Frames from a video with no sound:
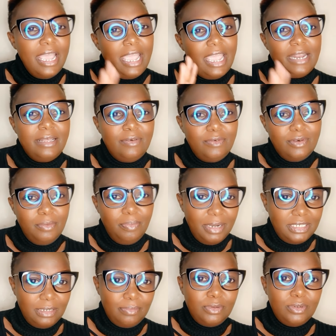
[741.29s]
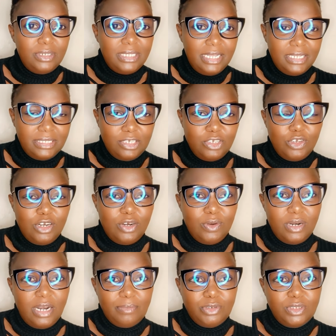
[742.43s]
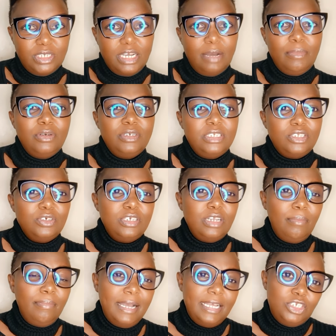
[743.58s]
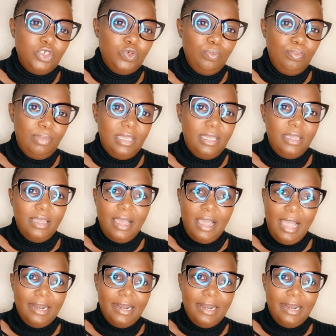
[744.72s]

And the good part about the unsecured loan I'm talking about is not a must to be